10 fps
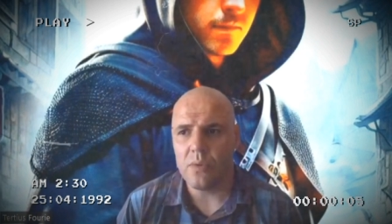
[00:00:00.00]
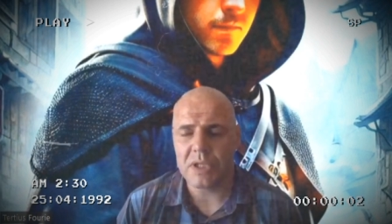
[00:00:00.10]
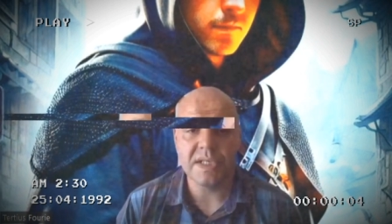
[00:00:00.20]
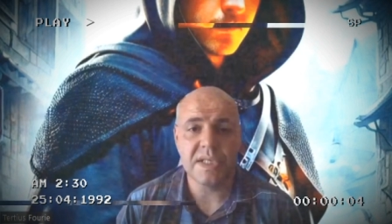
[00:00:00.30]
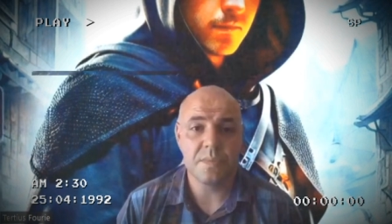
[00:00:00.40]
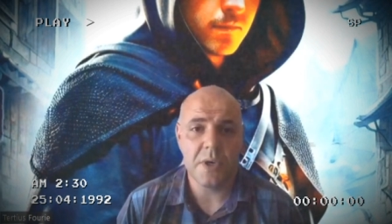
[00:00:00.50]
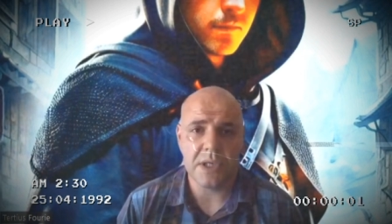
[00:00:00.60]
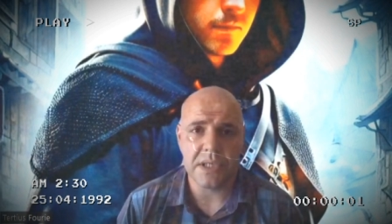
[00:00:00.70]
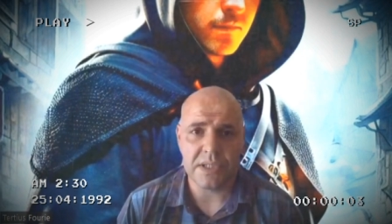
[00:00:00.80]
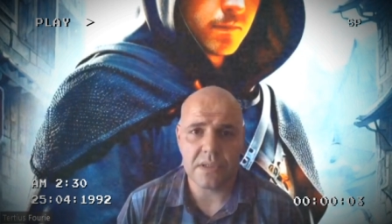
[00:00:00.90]
He was
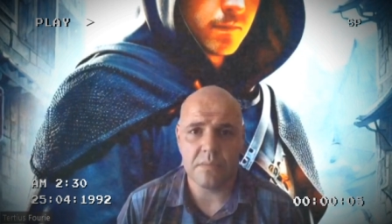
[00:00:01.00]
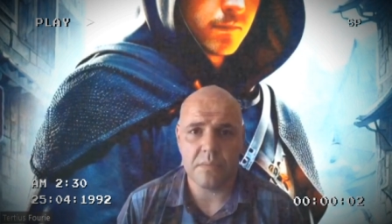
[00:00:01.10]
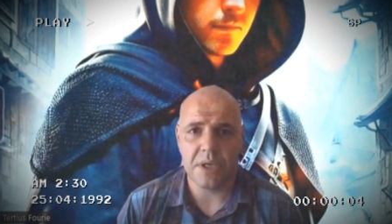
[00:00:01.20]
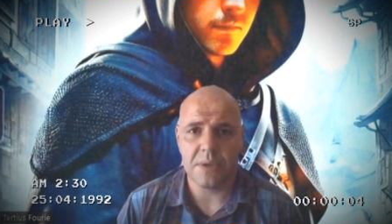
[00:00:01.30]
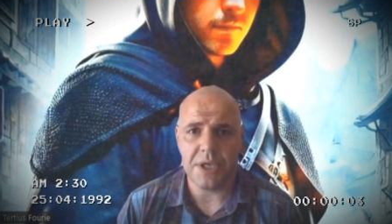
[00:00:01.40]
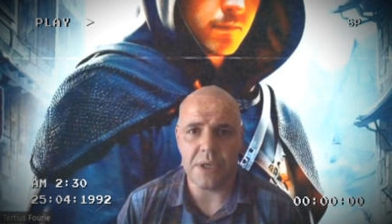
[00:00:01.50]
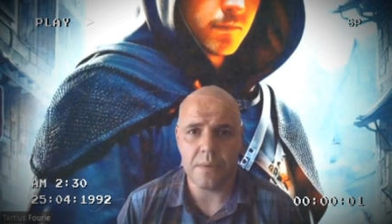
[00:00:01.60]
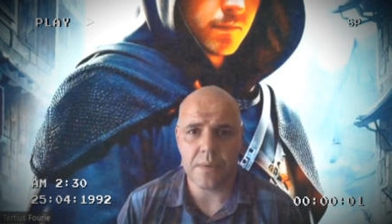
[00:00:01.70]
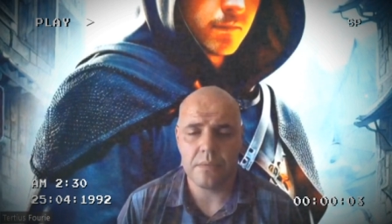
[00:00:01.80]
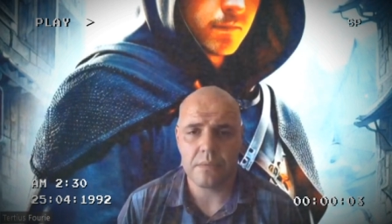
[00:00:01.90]
despised by
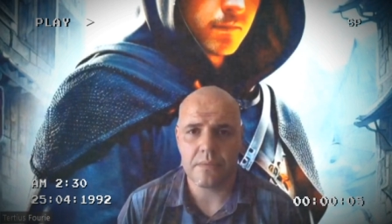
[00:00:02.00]
many.